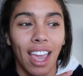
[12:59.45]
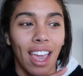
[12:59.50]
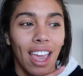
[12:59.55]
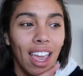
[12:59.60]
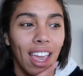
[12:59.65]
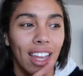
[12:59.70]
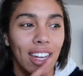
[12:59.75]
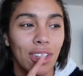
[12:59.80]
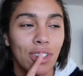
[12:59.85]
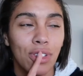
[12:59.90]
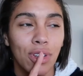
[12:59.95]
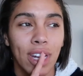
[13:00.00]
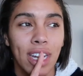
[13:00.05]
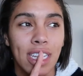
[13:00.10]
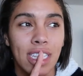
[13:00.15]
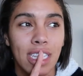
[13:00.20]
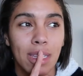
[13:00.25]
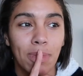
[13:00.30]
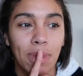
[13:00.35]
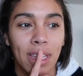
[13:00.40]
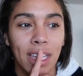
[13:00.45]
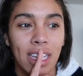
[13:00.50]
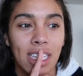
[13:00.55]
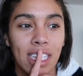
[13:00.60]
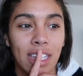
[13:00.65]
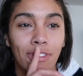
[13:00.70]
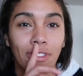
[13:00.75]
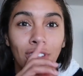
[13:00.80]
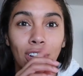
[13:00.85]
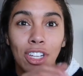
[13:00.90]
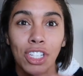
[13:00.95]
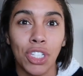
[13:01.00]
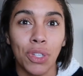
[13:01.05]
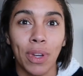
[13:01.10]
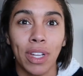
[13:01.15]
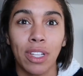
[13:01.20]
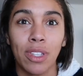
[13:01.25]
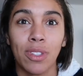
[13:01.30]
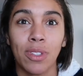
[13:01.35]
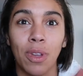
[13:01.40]
And it's crazy because it
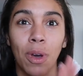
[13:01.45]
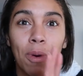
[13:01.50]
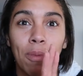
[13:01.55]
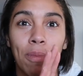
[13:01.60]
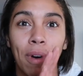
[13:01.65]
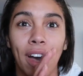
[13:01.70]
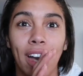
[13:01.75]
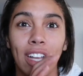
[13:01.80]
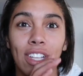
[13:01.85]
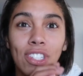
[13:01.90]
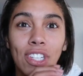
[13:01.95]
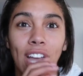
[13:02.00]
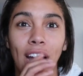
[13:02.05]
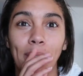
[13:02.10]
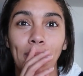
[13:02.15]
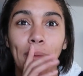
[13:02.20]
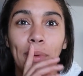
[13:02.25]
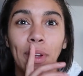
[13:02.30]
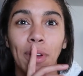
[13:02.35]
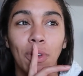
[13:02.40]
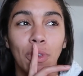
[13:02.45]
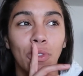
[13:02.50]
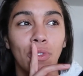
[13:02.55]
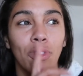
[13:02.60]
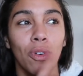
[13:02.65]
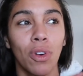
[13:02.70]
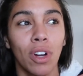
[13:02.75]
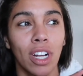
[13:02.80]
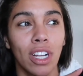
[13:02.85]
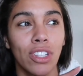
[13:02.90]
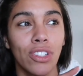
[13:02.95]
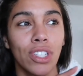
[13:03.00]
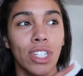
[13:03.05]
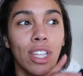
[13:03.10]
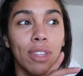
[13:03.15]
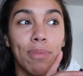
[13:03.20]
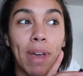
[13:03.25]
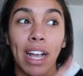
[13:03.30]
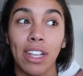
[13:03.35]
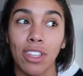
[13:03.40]
fluctuated so much. Like I remember it was 400
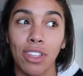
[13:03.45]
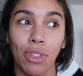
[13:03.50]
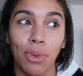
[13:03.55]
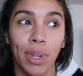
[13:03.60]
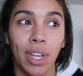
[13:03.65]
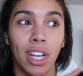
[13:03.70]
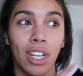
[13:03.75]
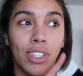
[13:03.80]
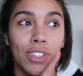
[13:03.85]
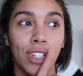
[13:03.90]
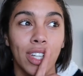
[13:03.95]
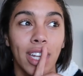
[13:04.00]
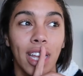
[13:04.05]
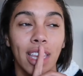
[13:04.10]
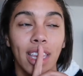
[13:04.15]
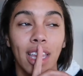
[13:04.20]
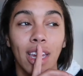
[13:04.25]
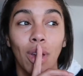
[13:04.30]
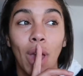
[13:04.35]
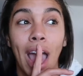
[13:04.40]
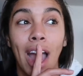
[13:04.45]
and back to 300, and then it